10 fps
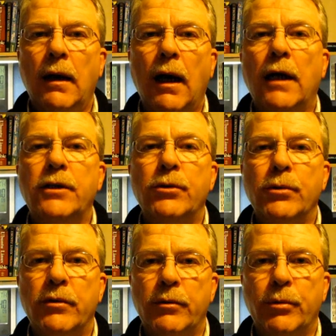How you
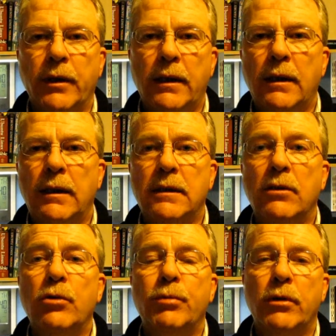doing, everybody? Listen,
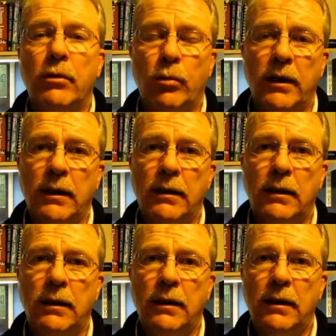I hope you're all well.
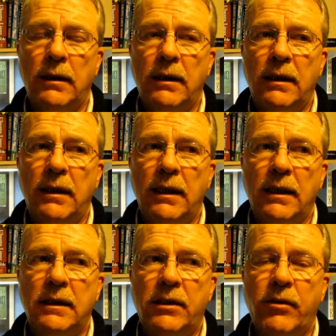
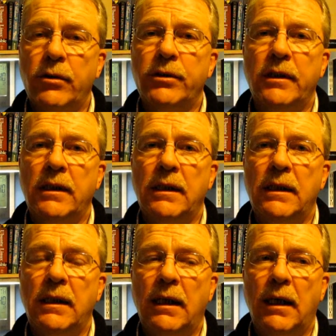It's
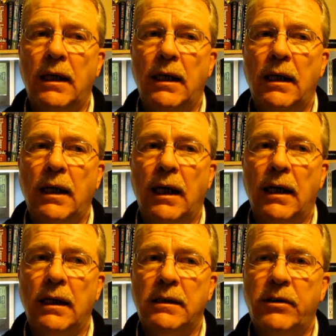Thursday,
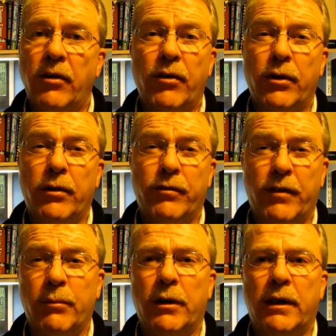and it's the 3rd of
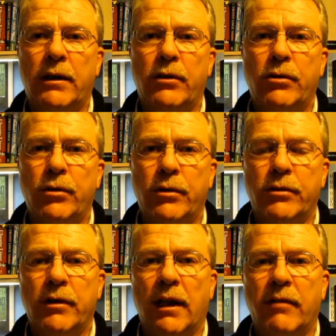February
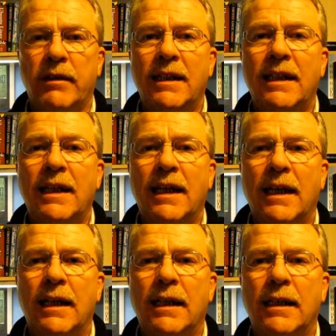2011,
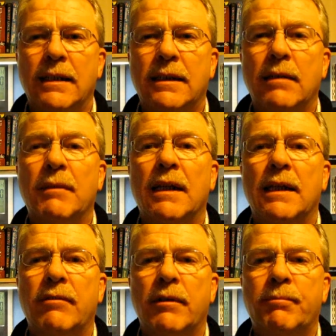and it's in the middle of the
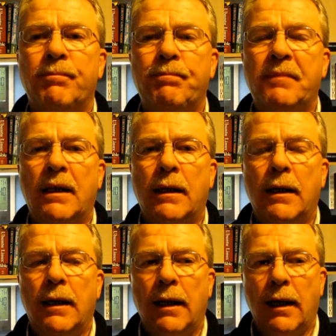evening.
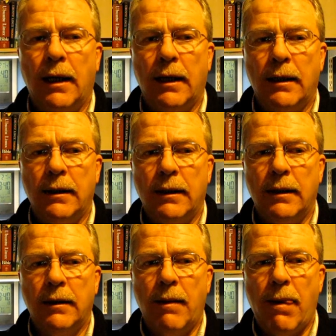And
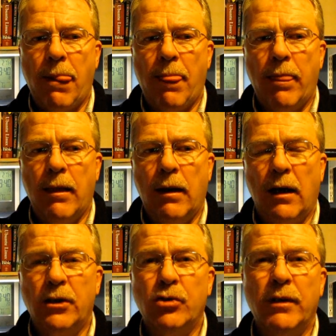
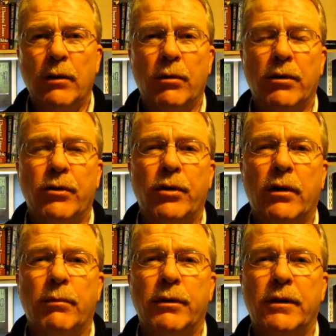I just really wanted to
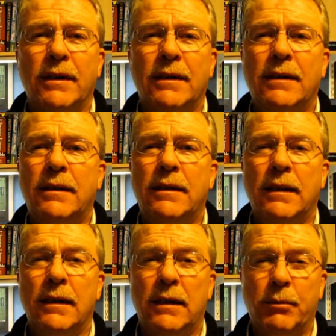talk about this
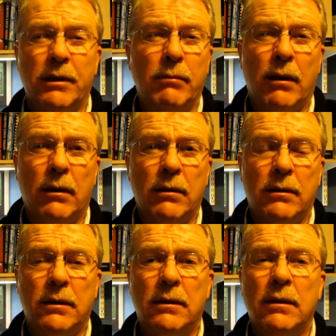Egyptian matter
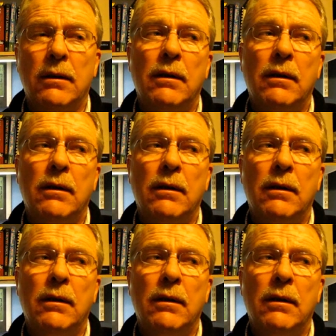that's